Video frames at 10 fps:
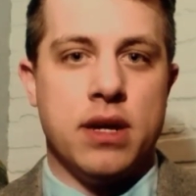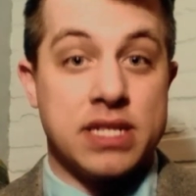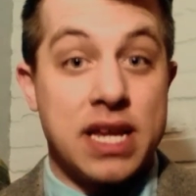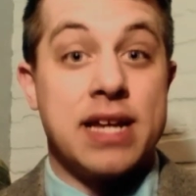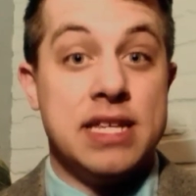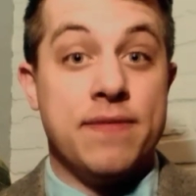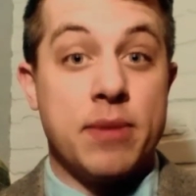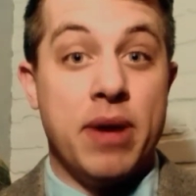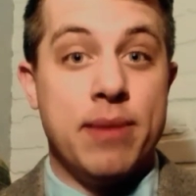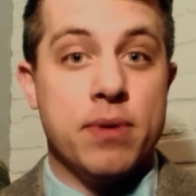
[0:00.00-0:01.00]
A
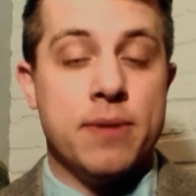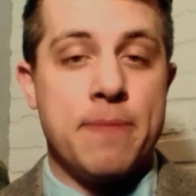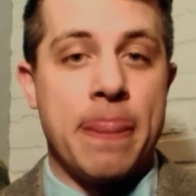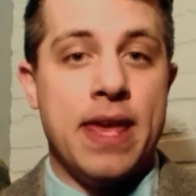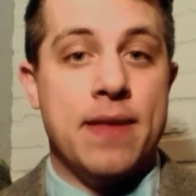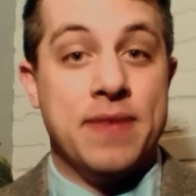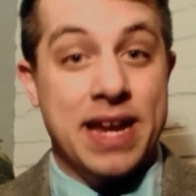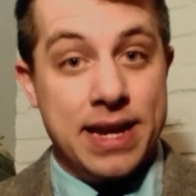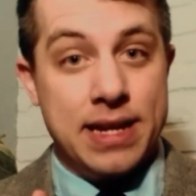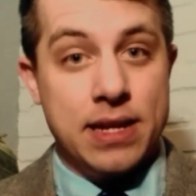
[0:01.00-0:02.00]
scientific paper.
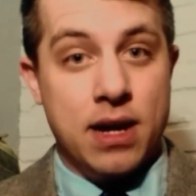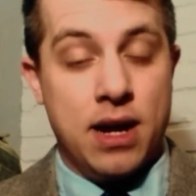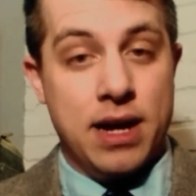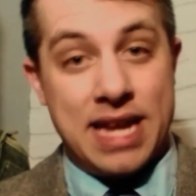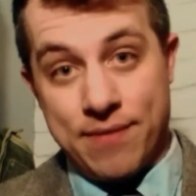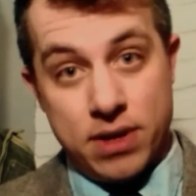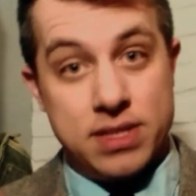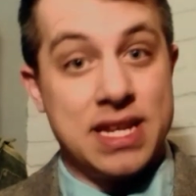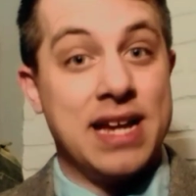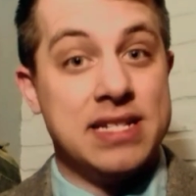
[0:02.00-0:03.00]
They gave it a
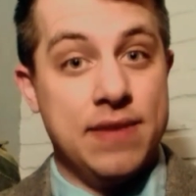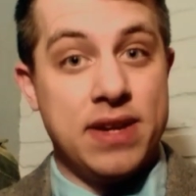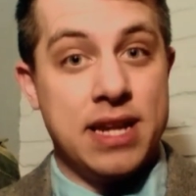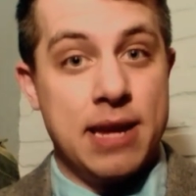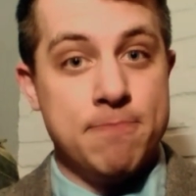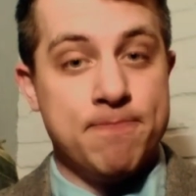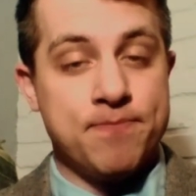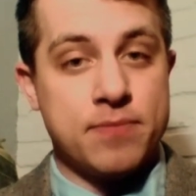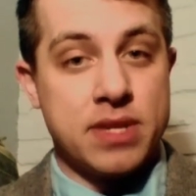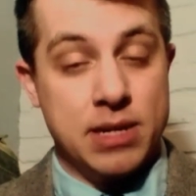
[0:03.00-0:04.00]
scientific name,
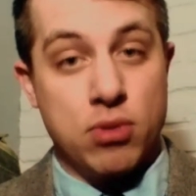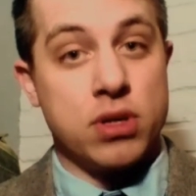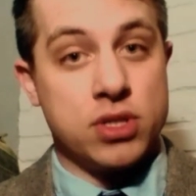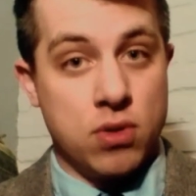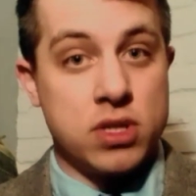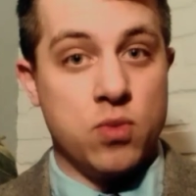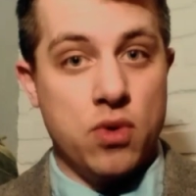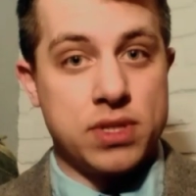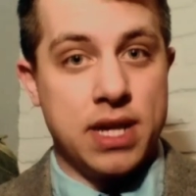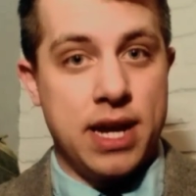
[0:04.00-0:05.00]
Cadborosaurus
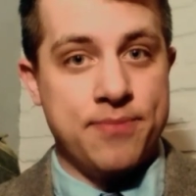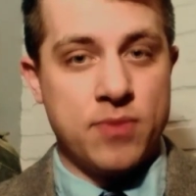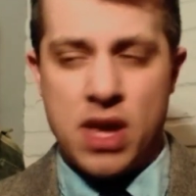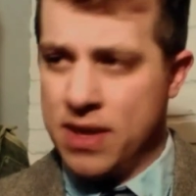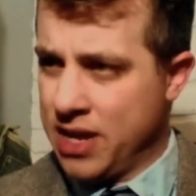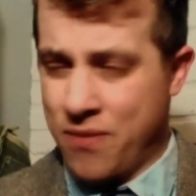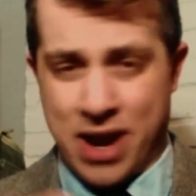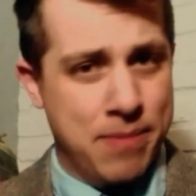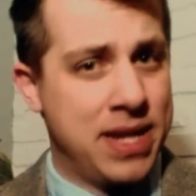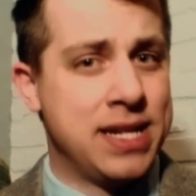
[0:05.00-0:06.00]
wilsi. They
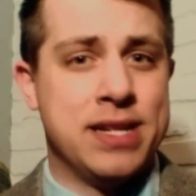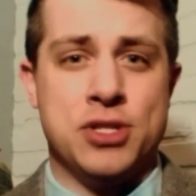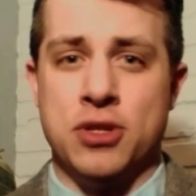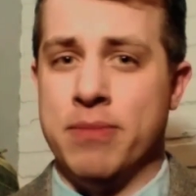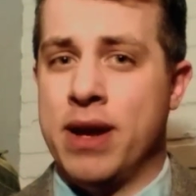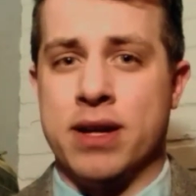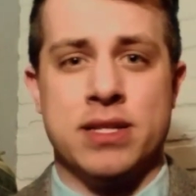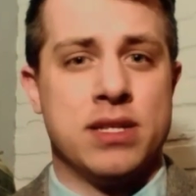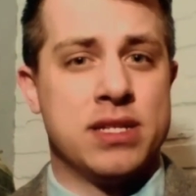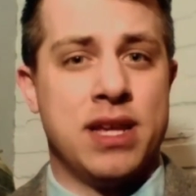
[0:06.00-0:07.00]
recommended it to the
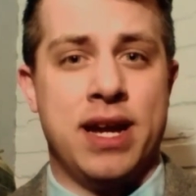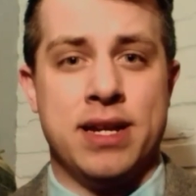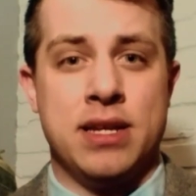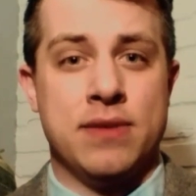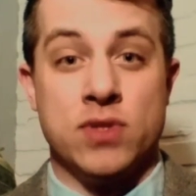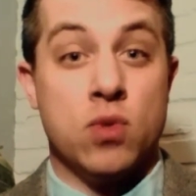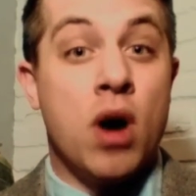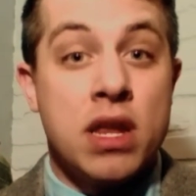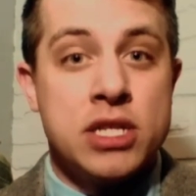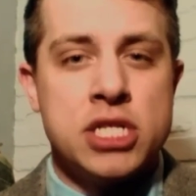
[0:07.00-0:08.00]
American Society of
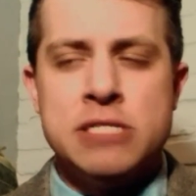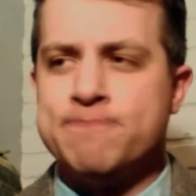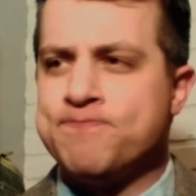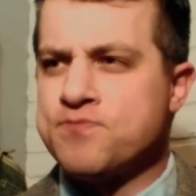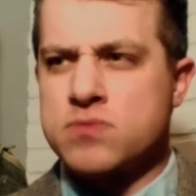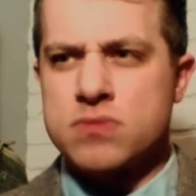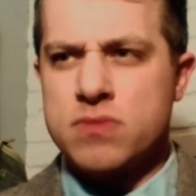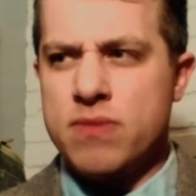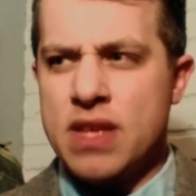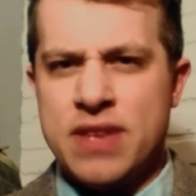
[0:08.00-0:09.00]
Zoology.
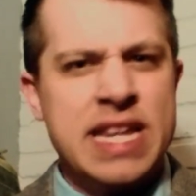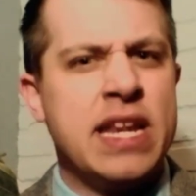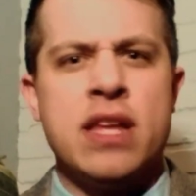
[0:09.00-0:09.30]
They did